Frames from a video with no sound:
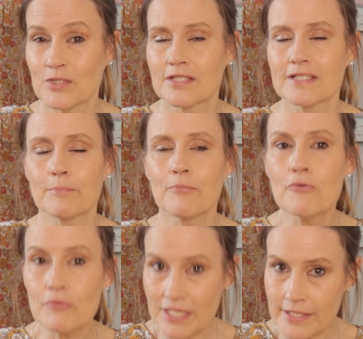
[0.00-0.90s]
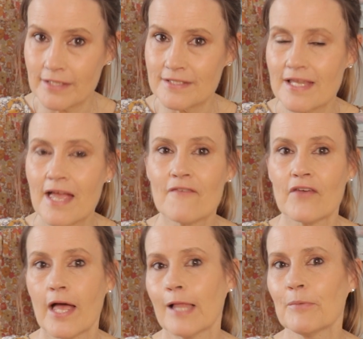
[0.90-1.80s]
which is brilliant
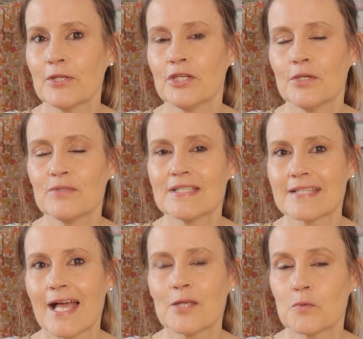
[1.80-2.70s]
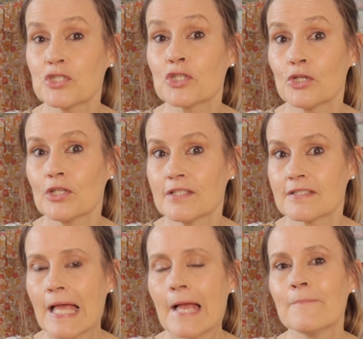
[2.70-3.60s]
for helping you decide which colours